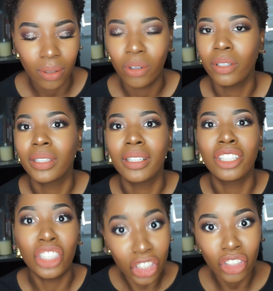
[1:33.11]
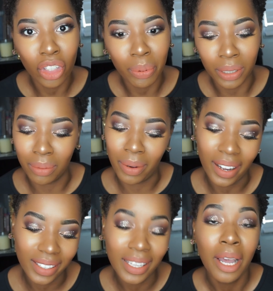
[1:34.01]
or the description
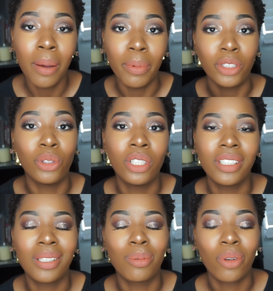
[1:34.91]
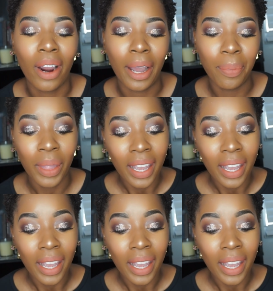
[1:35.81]
box, but you should subscribe.